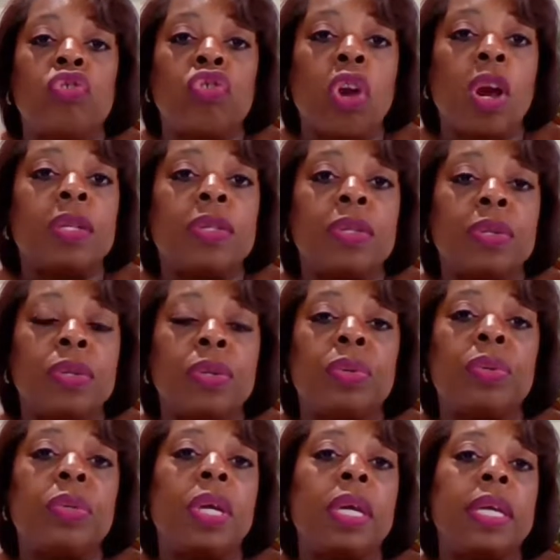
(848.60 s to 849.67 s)
Charles
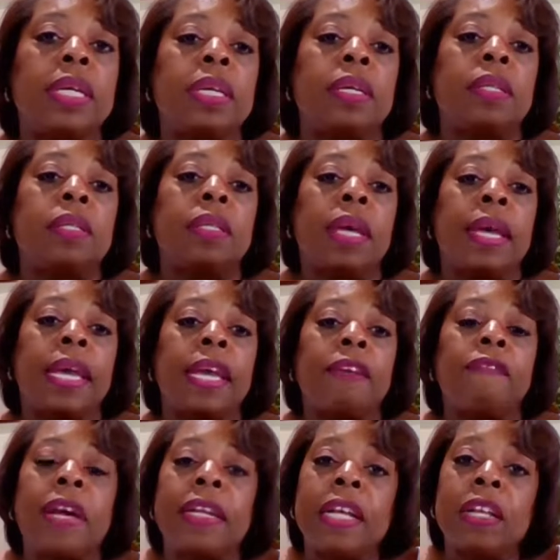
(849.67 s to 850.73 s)
DeCoon is a
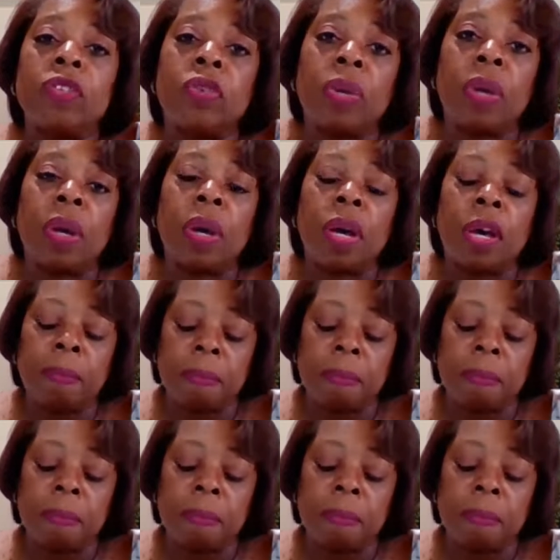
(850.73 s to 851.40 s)
financial